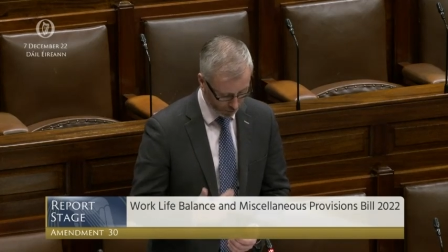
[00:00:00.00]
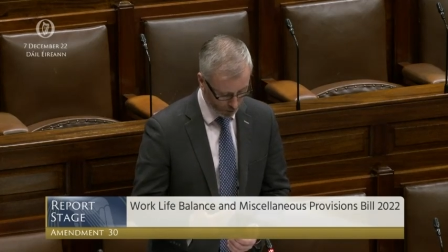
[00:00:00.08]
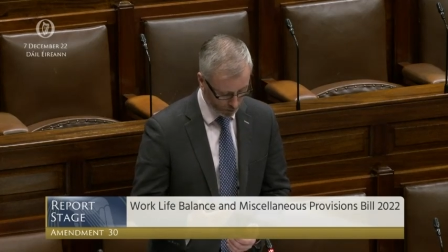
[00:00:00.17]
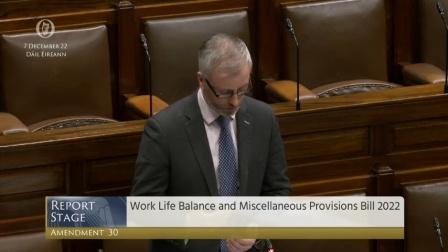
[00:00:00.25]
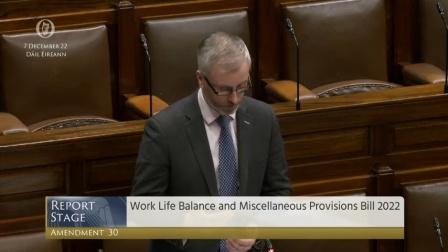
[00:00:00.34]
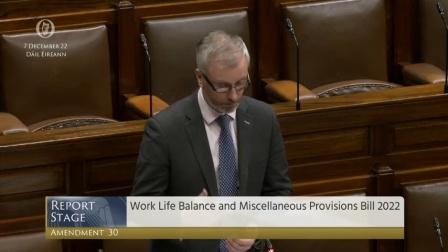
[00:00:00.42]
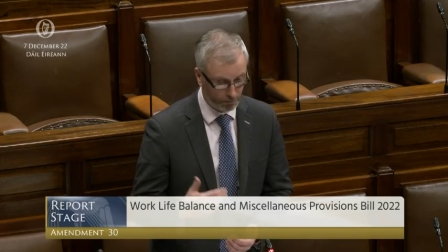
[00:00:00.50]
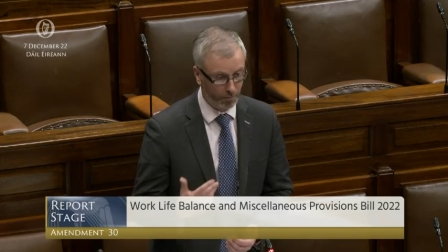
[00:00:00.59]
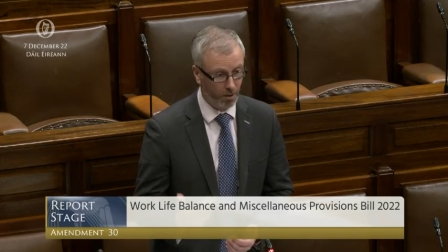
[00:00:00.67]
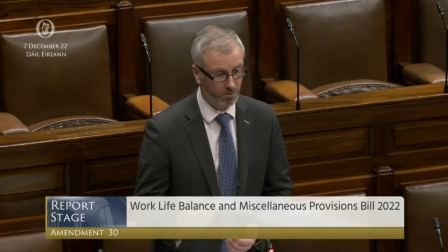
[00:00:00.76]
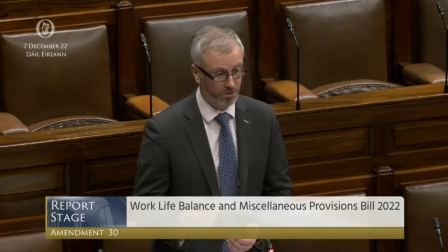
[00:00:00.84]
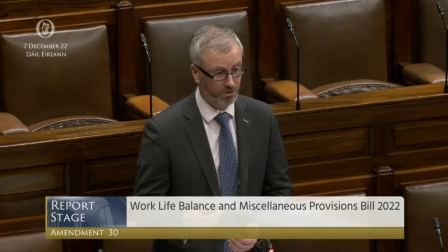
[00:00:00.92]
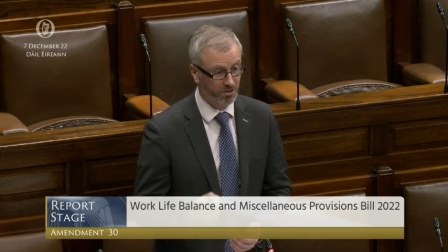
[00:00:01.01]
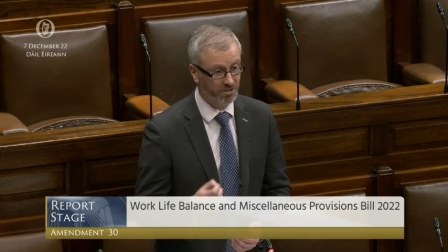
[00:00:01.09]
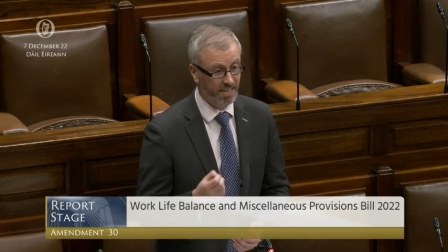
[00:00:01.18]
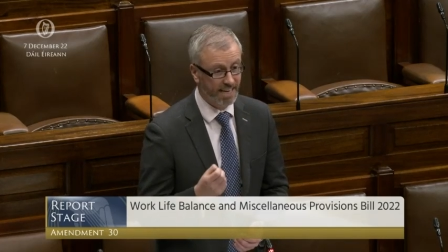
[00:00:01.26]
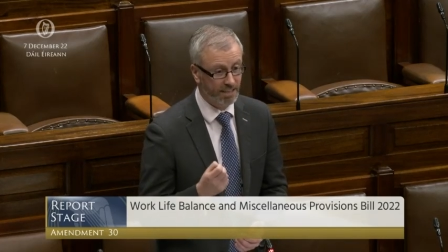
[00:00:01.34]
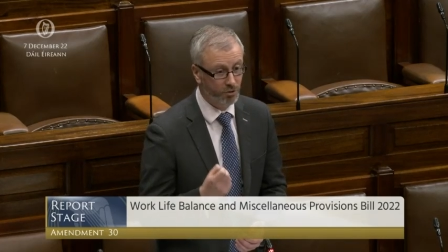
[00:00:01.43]
own proposals
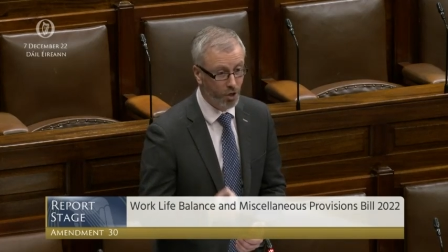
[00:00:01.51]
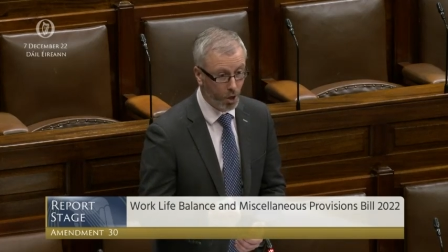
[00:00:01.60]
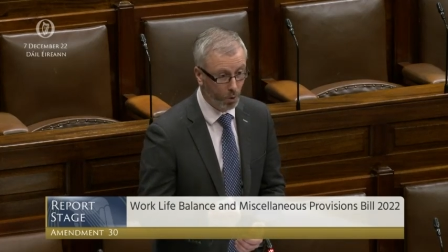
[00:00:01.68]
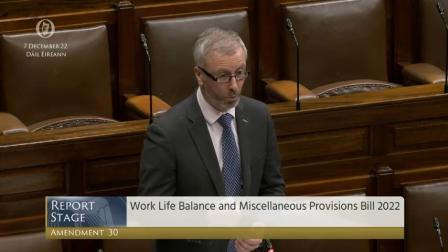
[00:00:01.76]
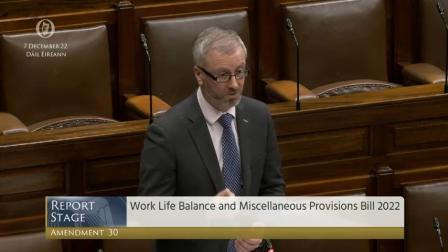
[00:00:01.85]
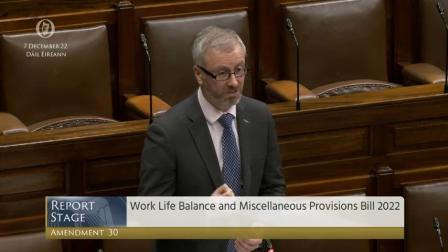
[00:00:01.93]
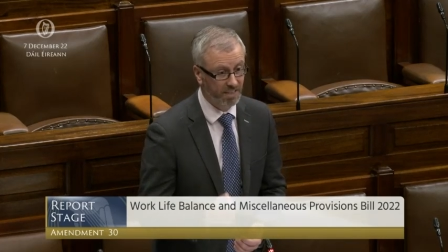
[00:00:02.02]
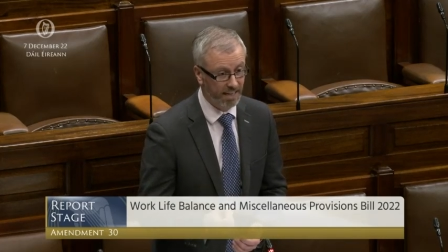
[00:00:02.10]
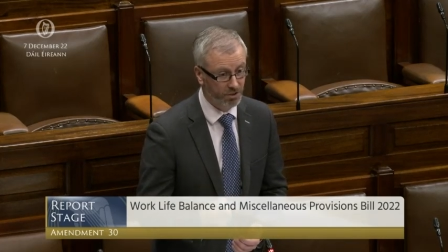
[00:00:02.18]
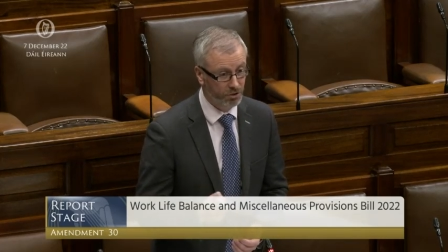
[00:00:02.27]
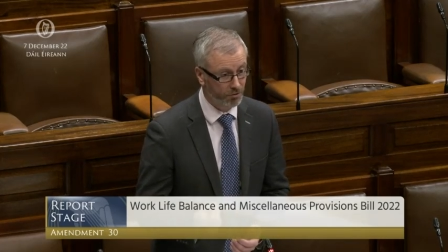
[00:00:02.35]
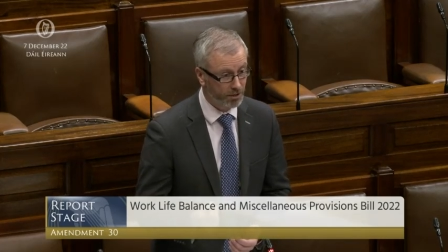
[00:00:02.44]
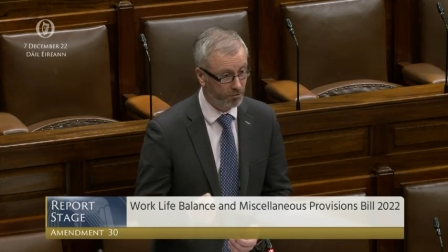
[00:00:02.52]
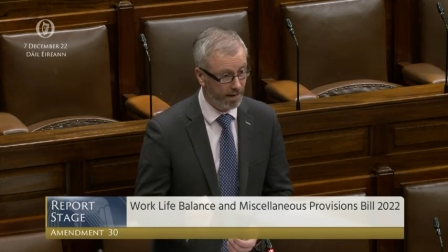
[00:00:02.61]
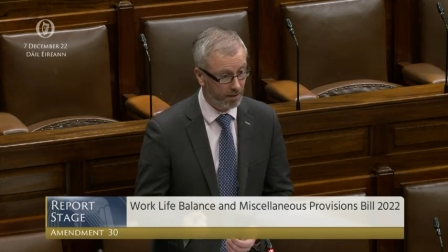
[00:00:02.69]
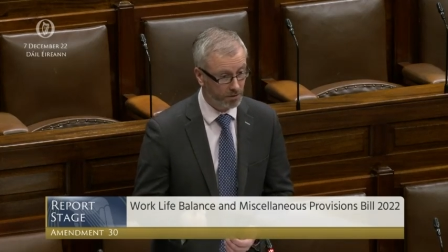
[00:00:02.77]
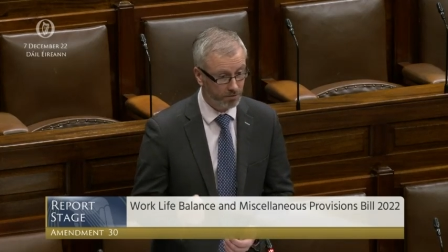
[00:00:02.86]
contain no statutory grounds